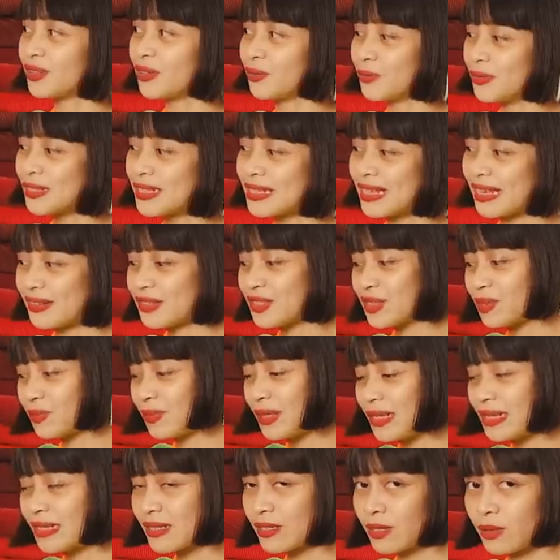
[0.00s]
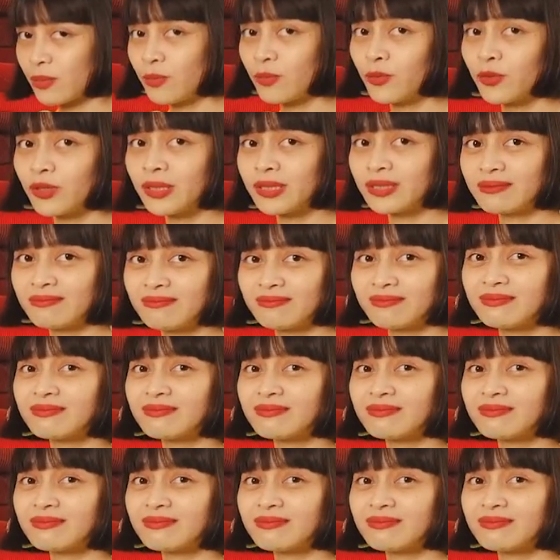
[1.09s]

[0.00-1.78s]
always has to be somewhat